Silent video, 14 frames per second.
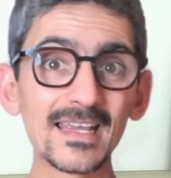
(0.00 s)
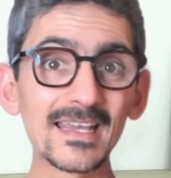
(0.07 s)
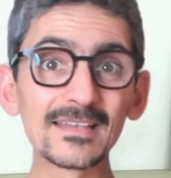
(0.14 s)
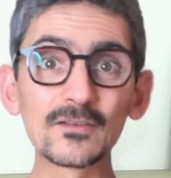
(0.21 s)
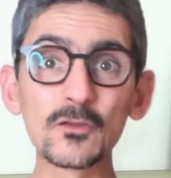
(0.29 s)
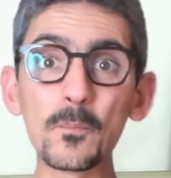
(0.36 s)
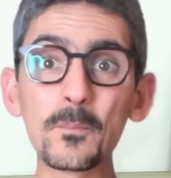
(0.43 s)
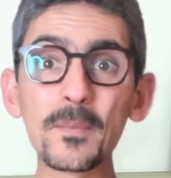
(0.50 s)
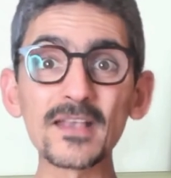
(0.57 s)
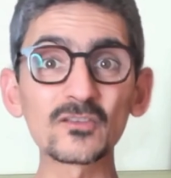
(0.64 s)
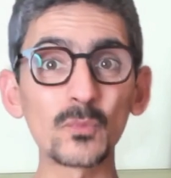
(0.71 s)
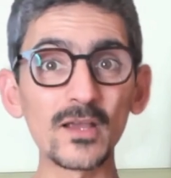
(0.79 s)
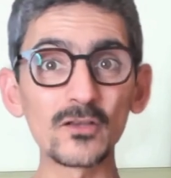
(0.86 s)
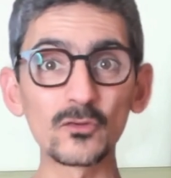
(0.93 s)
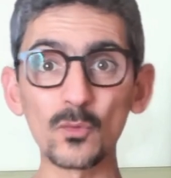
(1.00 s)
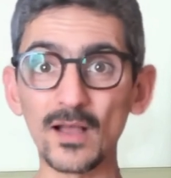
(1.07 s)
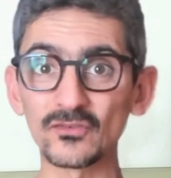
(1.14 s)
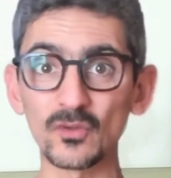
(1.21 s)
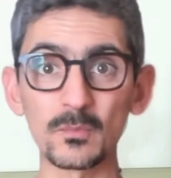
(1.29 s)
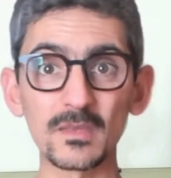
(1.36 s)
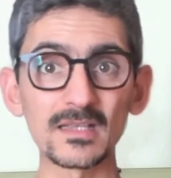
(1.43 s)
It's the best way to have
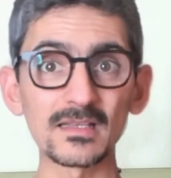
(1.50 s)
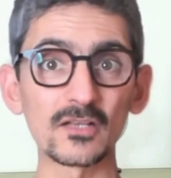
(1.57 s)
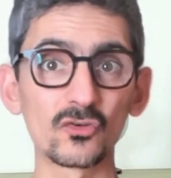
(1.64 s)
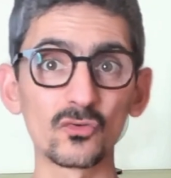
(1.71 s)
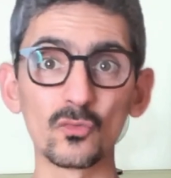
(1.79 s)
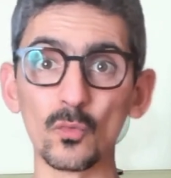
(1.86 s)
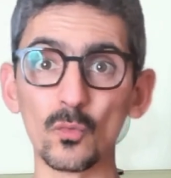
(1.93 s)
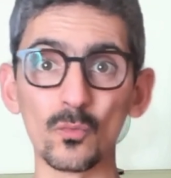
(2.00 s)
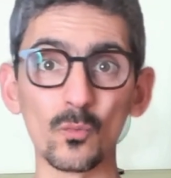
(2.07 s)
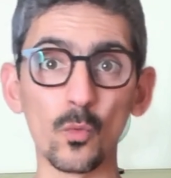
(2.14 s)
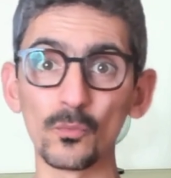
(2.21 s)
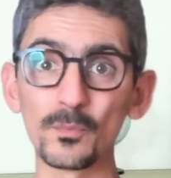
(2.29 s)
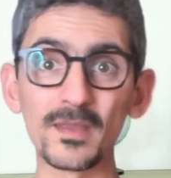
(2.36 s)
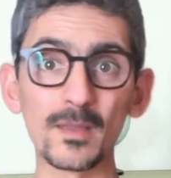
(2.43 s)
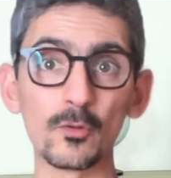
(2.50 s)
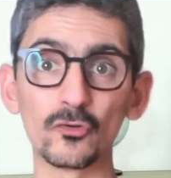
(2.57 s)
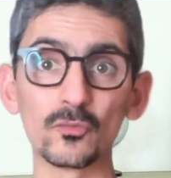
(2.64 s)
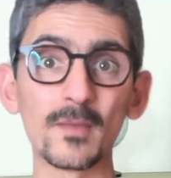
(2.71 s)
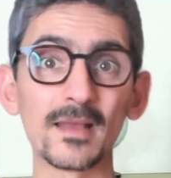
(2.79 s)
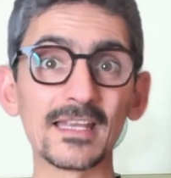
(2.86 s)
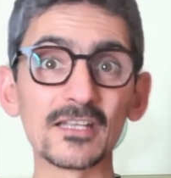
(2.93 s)
something that you won't be able
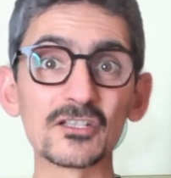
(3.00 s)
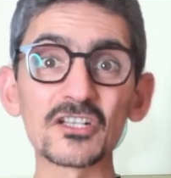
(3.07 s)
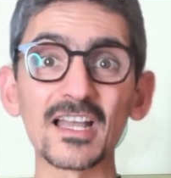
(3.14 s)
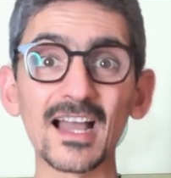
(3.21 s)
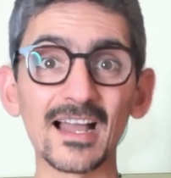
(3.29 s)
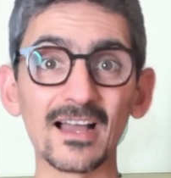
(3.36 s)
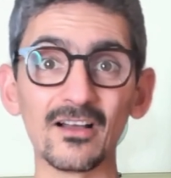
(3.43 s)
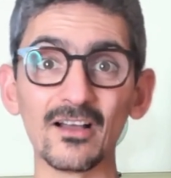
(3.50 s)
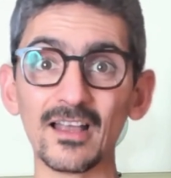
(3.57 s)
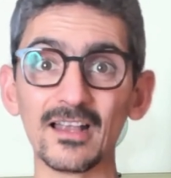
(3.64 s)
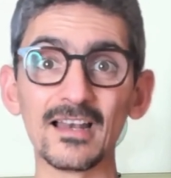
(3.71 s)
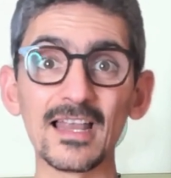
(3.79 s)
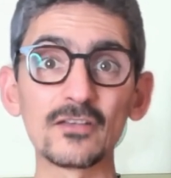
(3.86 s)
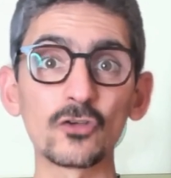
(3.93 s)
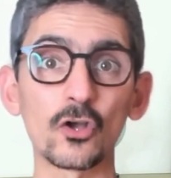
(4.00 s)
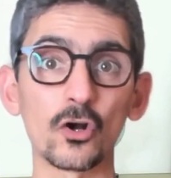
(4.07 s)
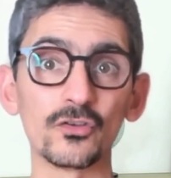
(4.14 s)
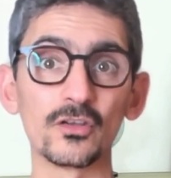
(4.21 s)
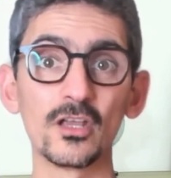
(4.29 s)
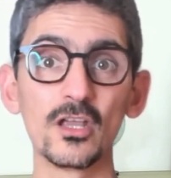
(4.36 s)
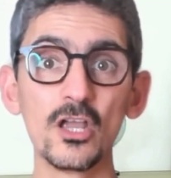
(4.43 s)
to manage uh, and later on.